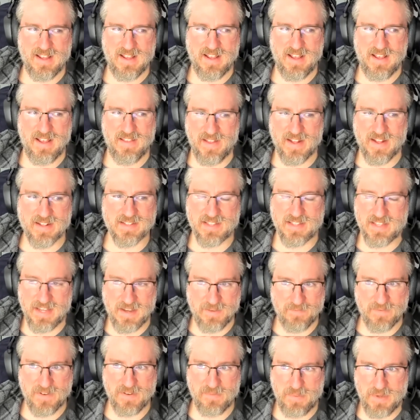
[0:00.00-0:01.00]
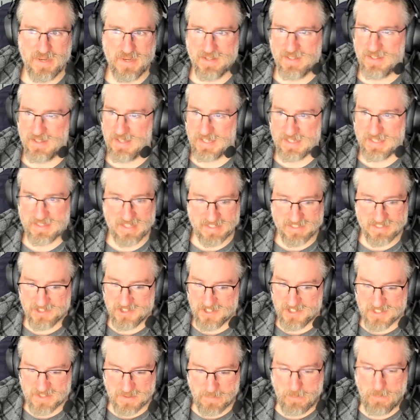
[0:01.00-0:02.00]
and that's the MVP, like that's
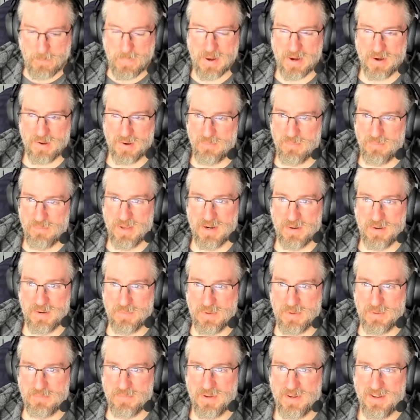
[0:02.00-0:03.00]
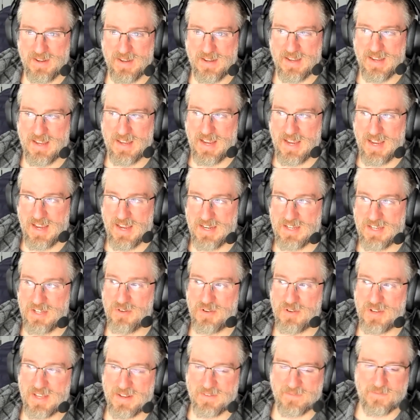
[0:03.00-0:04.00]
just the bare minimum, and you
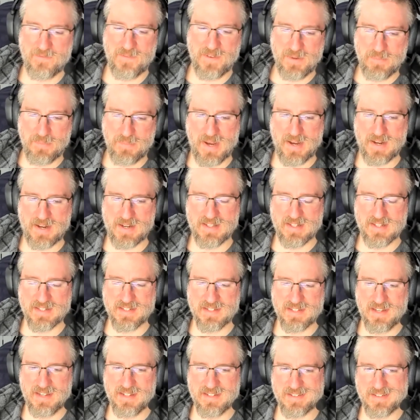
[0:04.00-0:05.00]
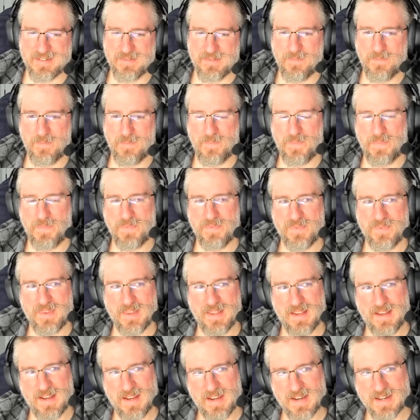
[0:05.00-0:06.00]
get feedback that says,
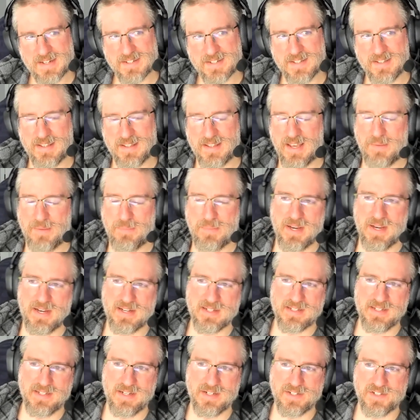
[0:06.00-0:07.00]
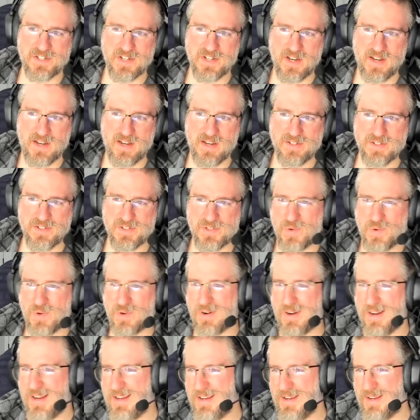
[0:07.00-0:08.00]
actually, the APIs need to change,
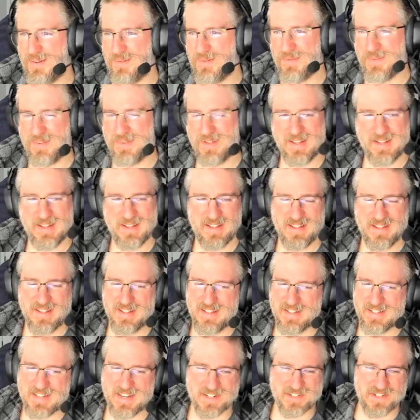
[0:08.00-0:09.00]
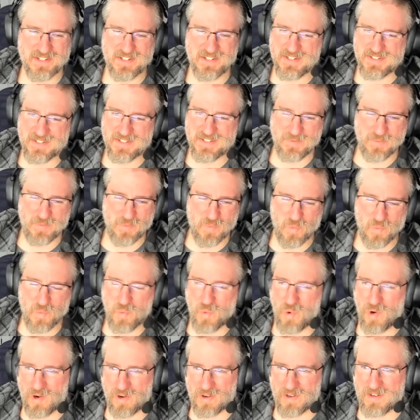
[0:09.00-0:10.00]
or hey, this actually doesn't
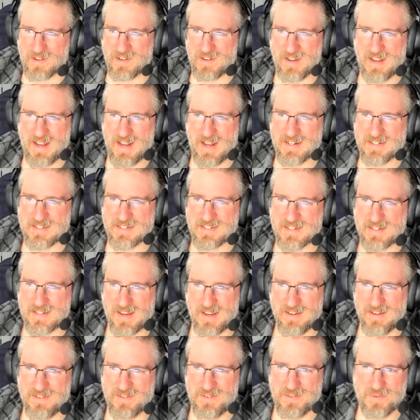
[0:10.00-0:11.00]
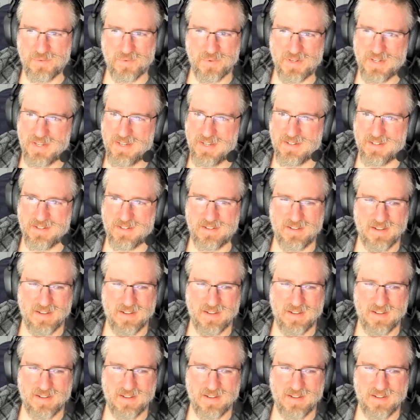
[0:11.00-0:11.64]
work at scale. We need to